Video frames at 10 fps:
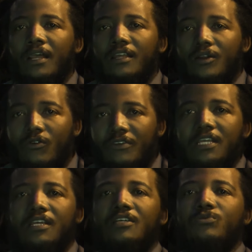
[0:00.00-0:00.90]
And then over
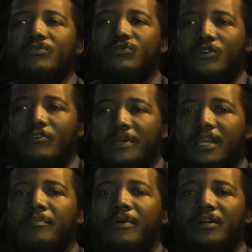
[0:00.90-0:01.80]
the years, we sort of
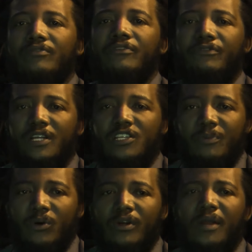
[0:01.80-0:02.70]
became part of the Fringe
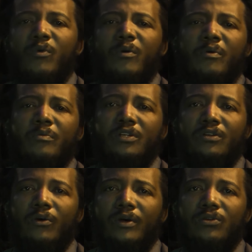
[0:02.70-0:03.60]
program, where we
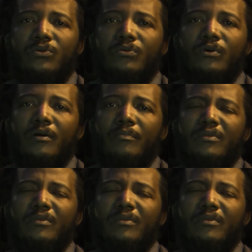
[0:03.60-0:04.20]
would go and do,